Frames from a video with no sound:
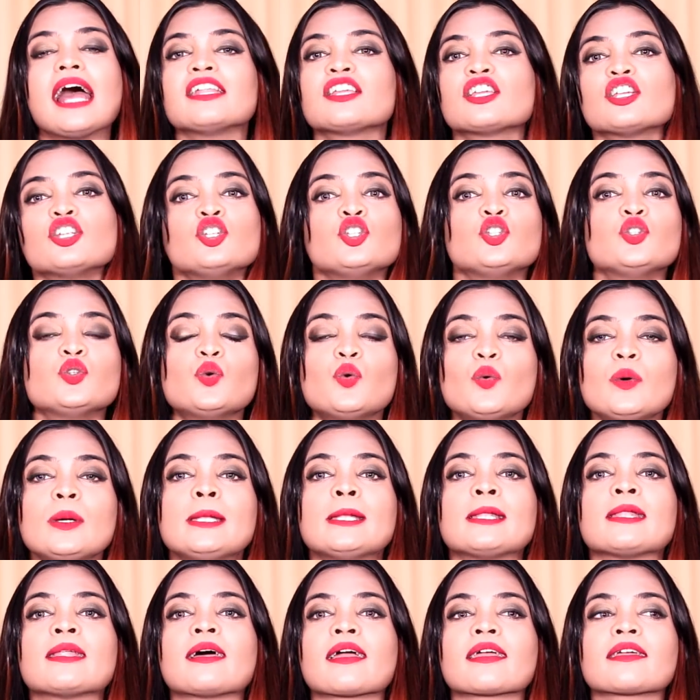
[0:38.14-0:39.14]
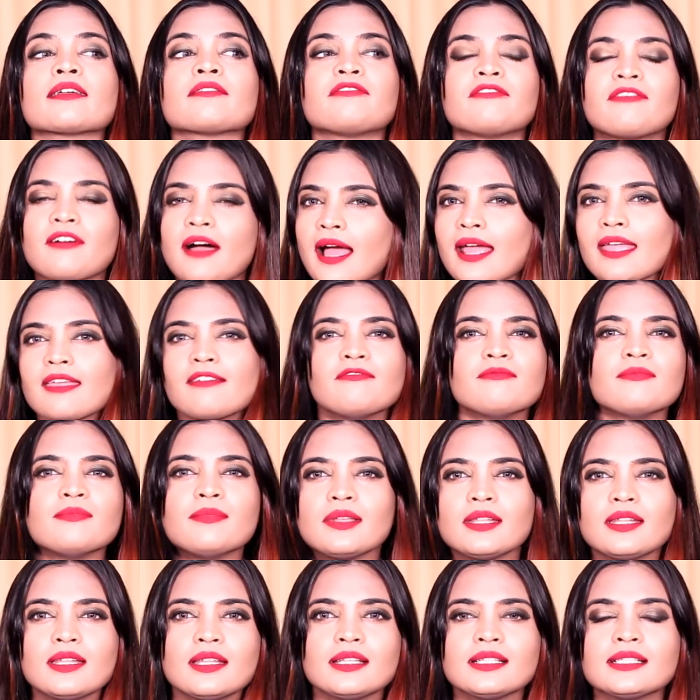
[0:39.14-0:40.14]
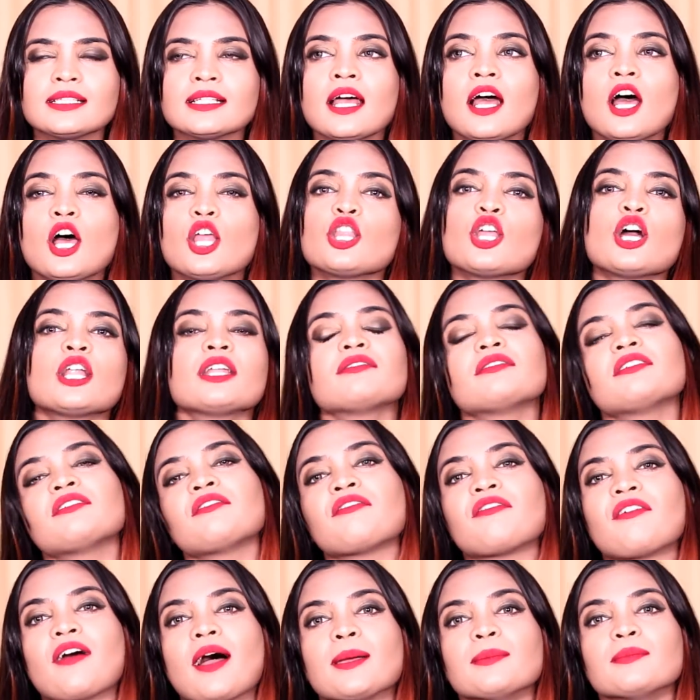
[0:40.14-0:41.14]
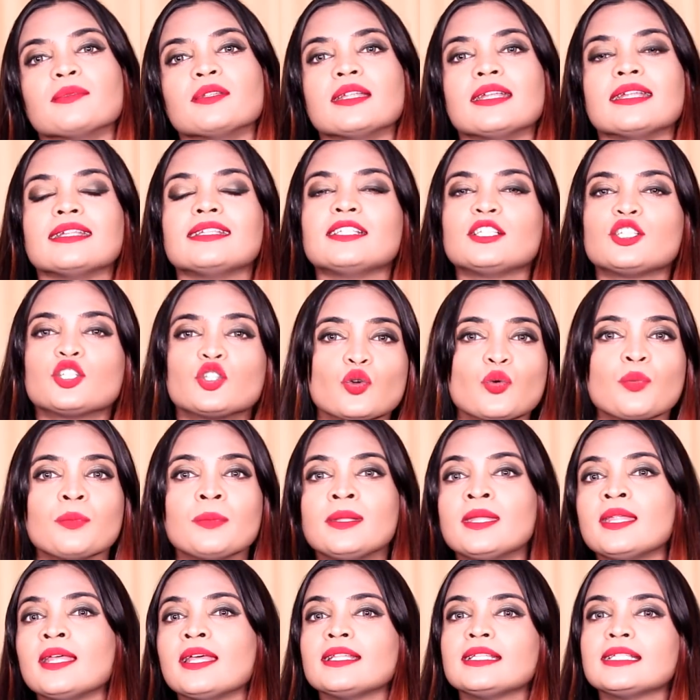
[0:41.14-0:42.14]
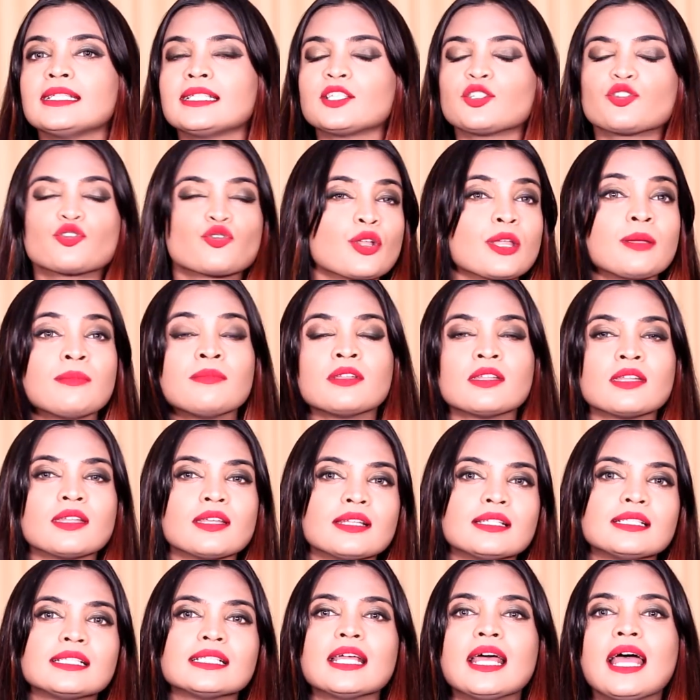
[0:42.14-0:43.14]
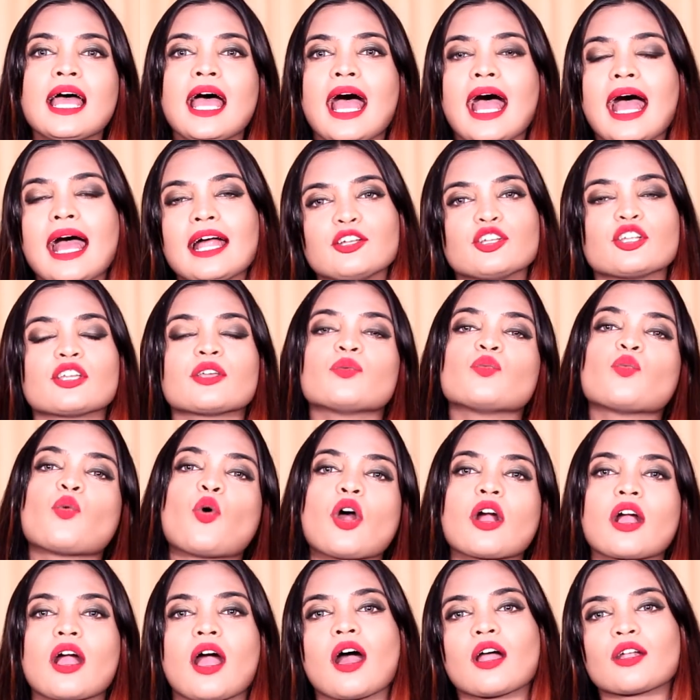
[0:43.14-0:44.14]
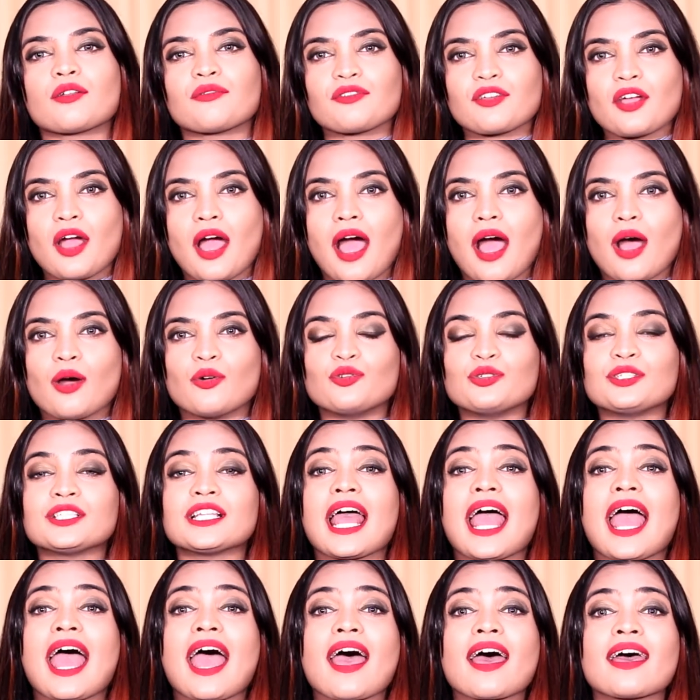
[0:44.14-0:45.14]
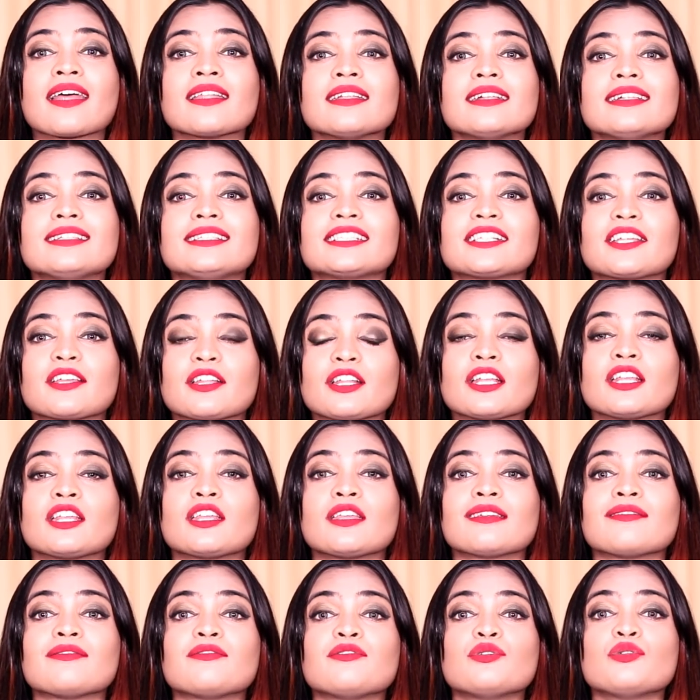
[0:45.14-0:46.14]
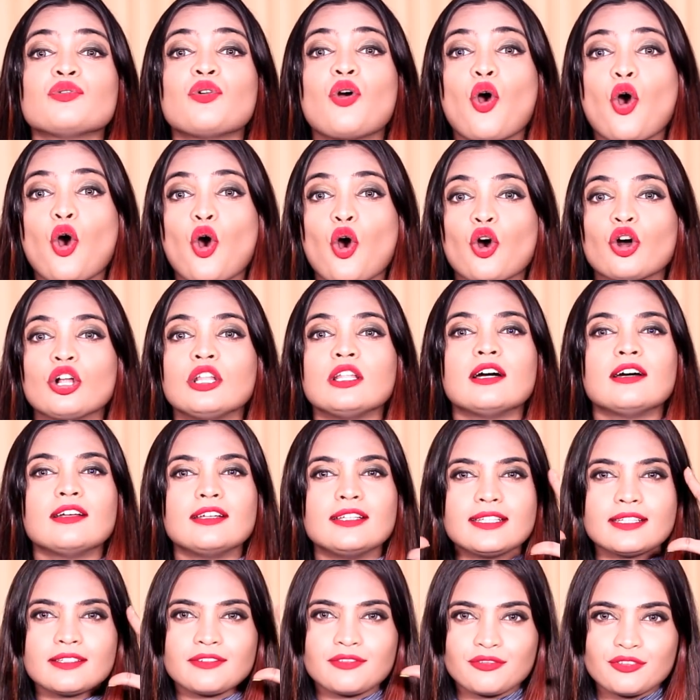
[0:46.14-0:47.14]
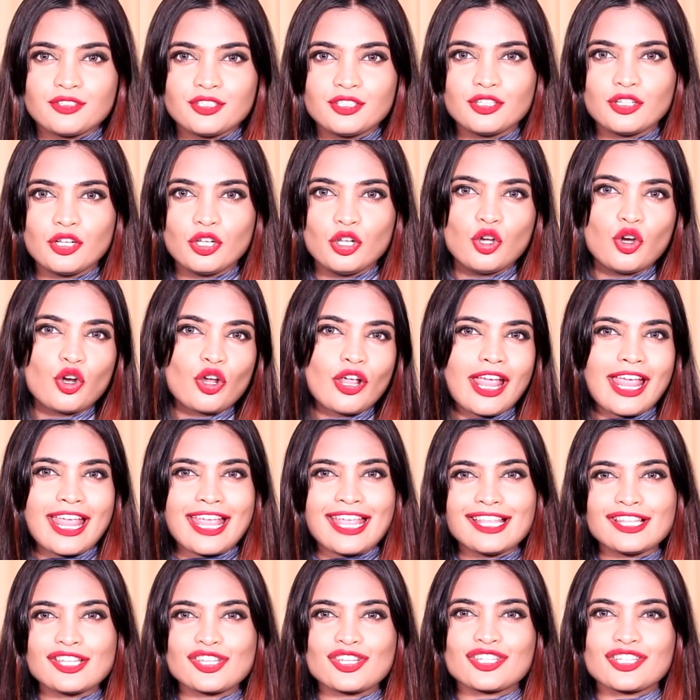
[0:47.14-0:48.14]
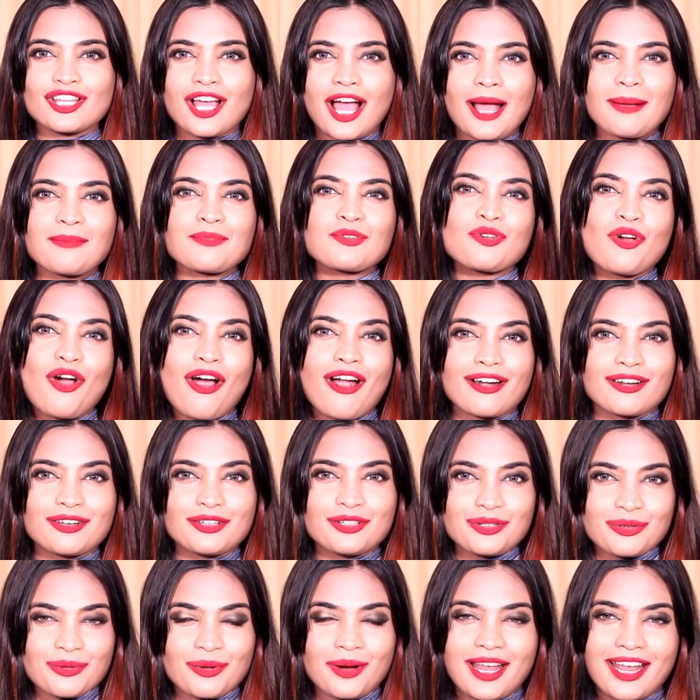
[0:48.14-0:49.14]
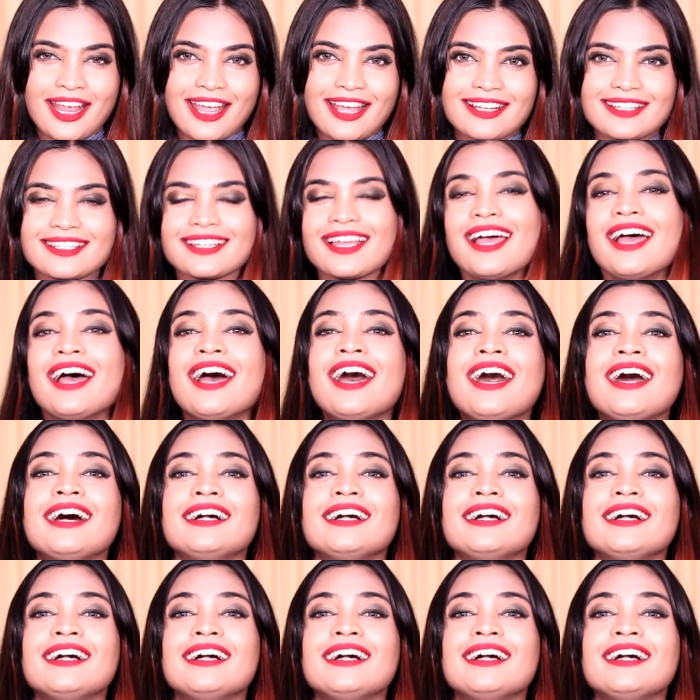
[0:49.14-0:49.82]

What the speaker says: and you can do it in like 5 minutes, not even 5 minutes, 2 minutes, 3 minutes, and you can walk out of your house and it's going to give you all a different look each time you are doing it.